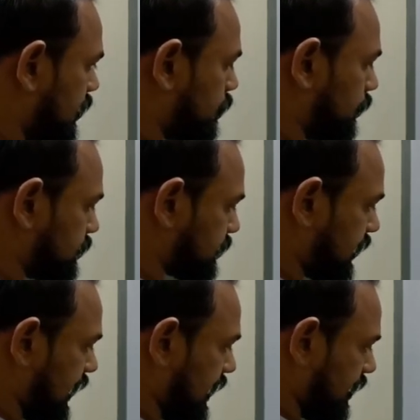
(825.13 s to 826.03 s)
equals
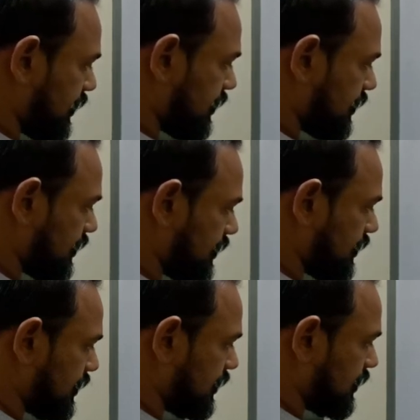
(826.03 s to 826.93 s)
k.
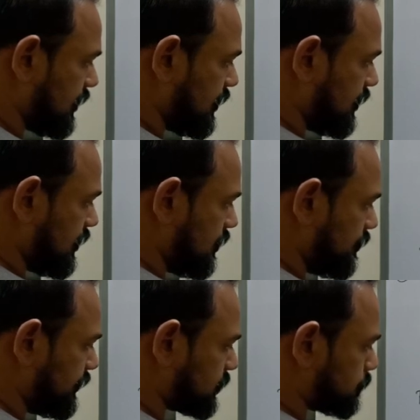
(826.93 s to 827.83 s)

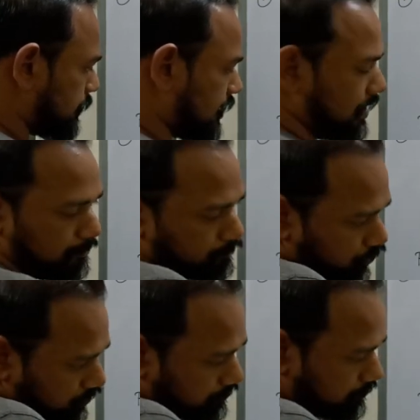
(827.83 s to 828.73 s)
This
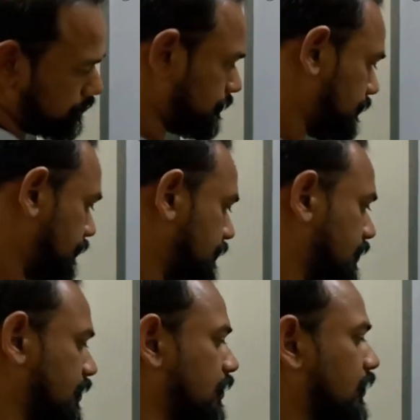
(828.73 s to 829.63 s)
becomes,
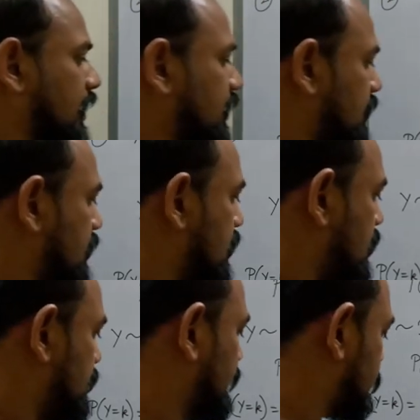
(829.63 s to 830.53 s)
okay?
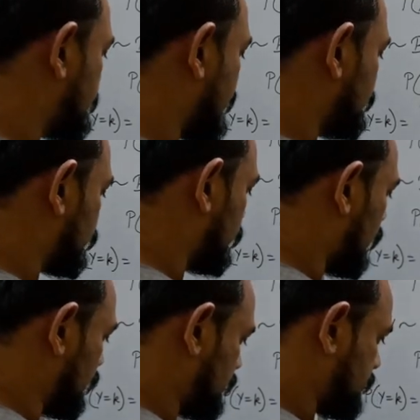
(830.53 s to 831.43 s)
This becomes
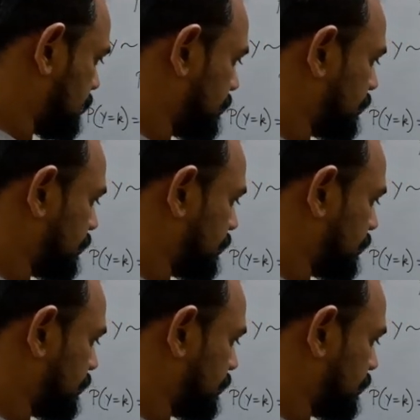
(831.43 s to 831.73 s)
what?